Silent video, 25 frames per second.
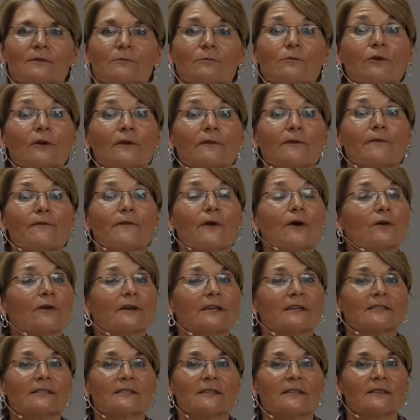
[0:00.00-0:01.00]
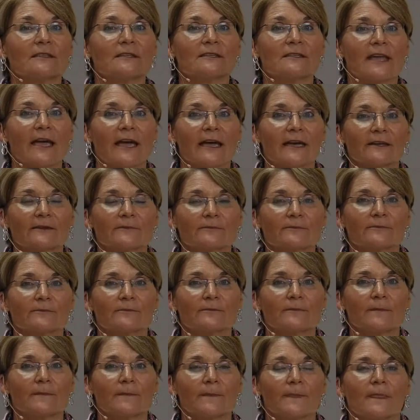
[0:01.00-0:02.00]
more focused in the day?
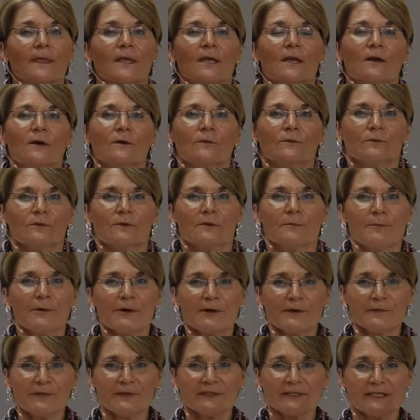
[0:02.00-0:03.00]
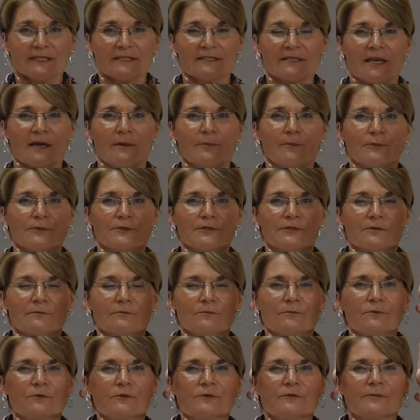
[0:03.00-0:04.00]
Well, the perfect example is the
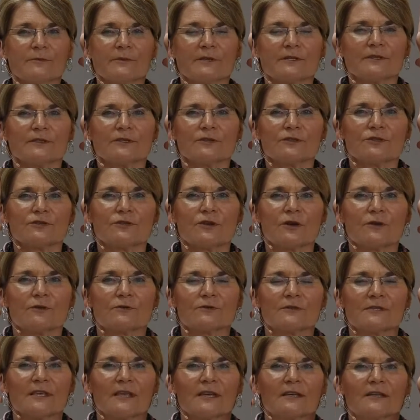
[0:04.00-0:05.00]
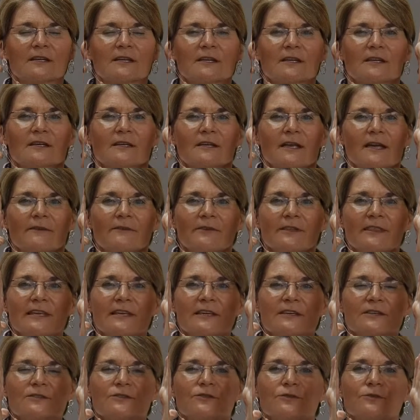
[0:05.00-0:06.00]
movement that shows that
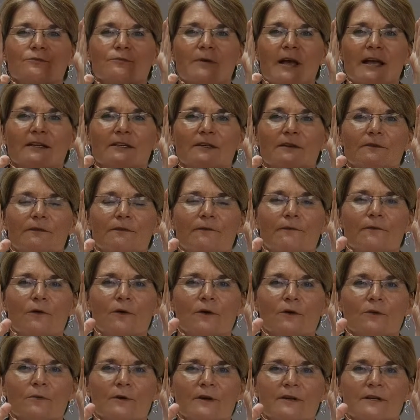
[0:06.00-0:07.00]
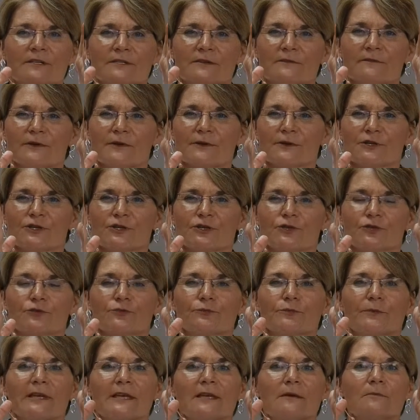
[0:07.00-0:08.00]
everything is directed forward. It's a very
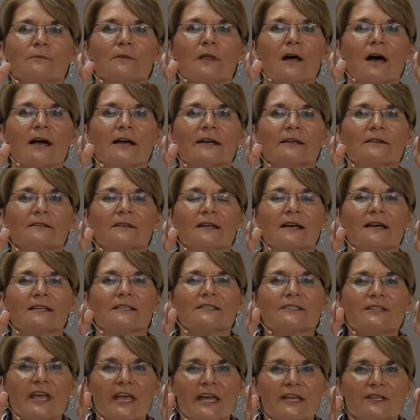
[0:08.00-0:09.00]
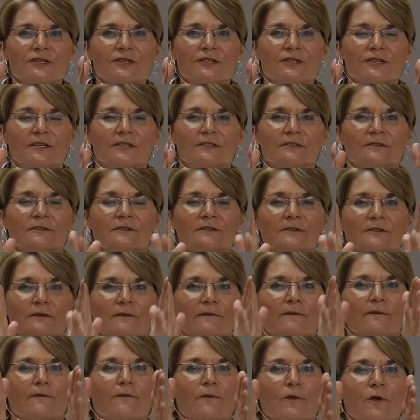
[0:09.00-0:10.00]
streamlined attention
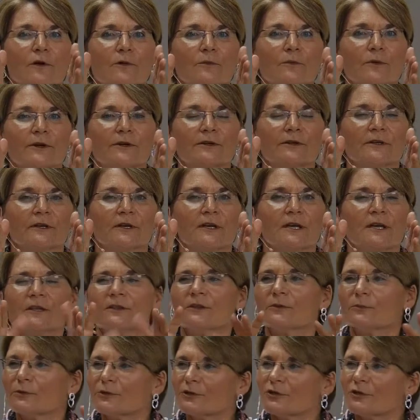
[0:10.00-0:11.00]
forward, that we're